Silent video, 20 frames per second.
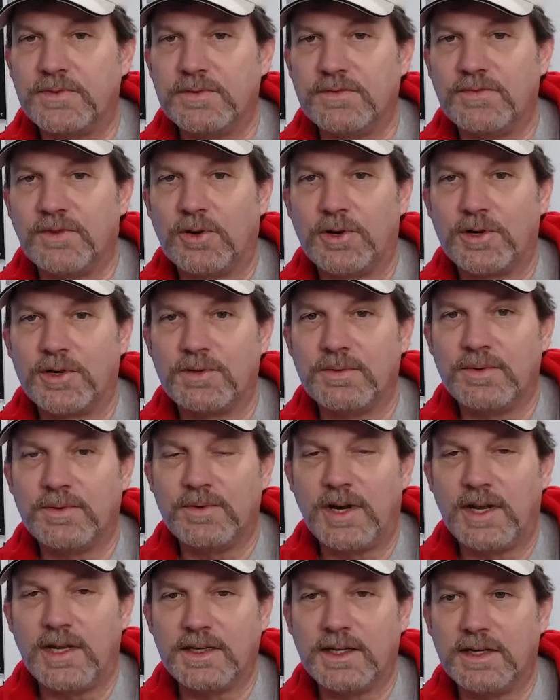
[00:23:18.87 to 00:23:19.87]
for you
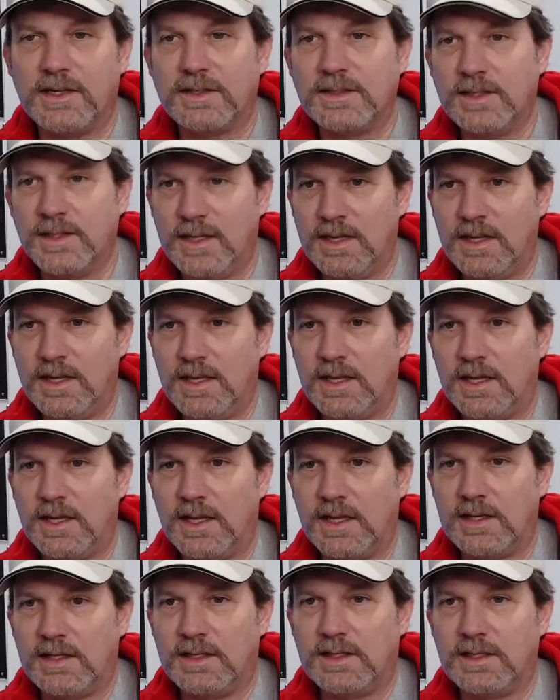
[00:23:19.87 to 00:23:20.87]
right now,
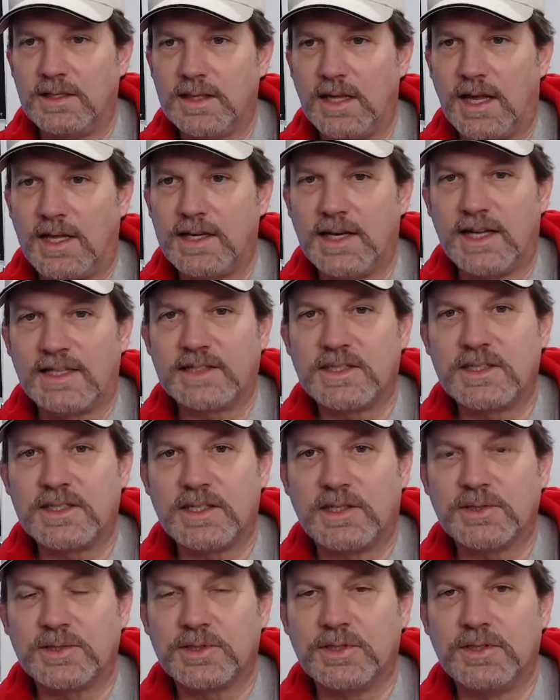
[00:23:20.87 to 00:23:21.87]
and I'd like to
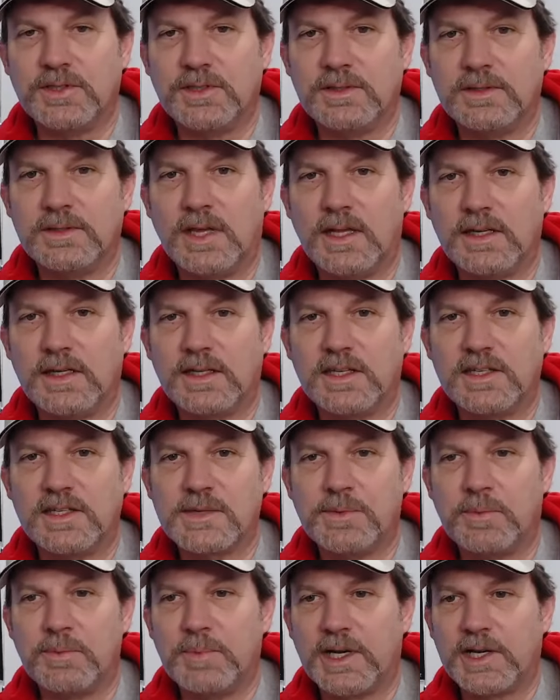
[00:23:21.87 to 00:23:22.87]
talk to you and get
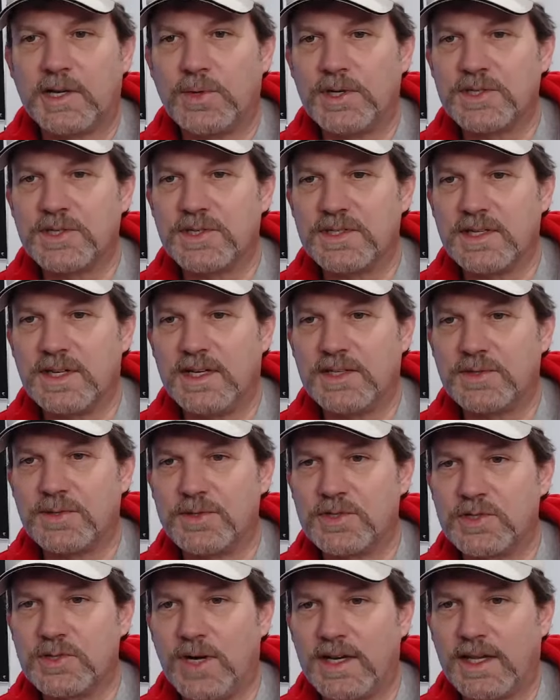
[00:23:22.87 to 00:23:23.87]
some of my questions
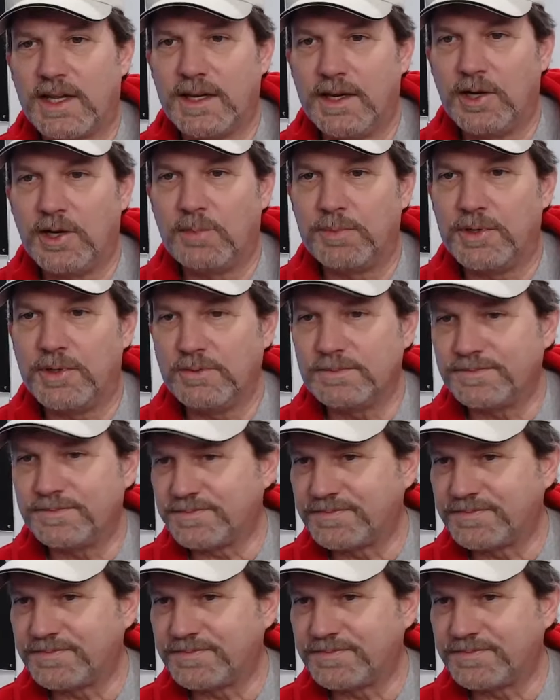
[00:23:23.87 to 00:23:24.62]
answered so I can help you.